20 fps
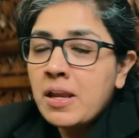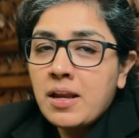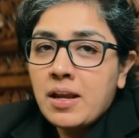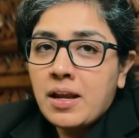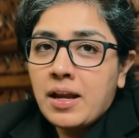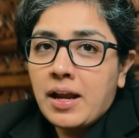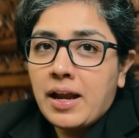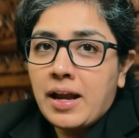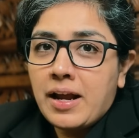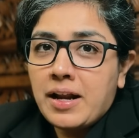
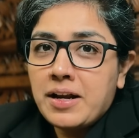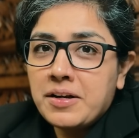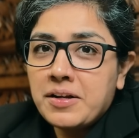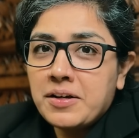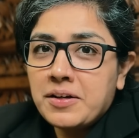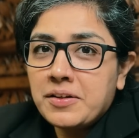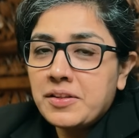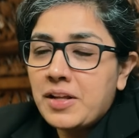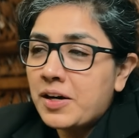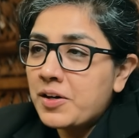And
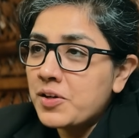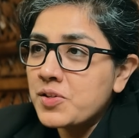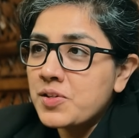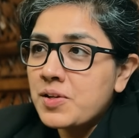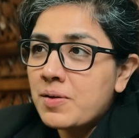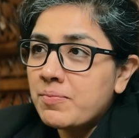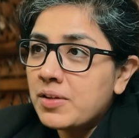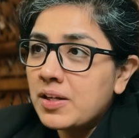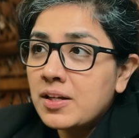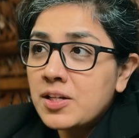that is
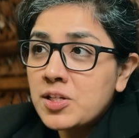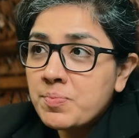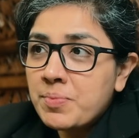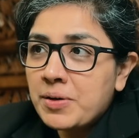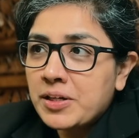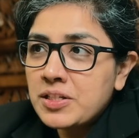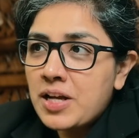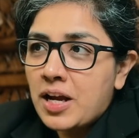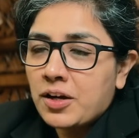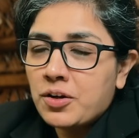something
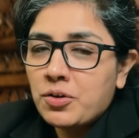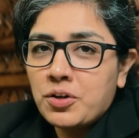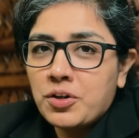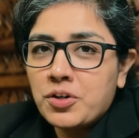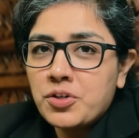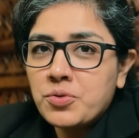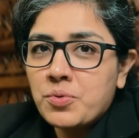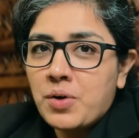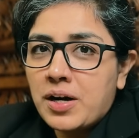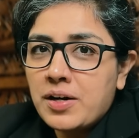spectacular
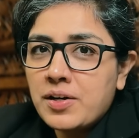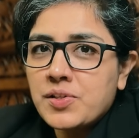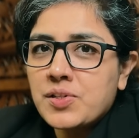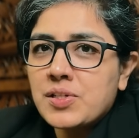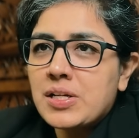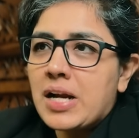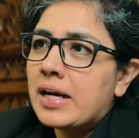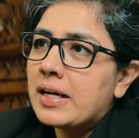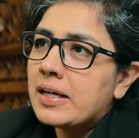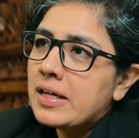to
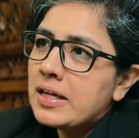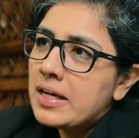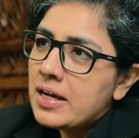understand.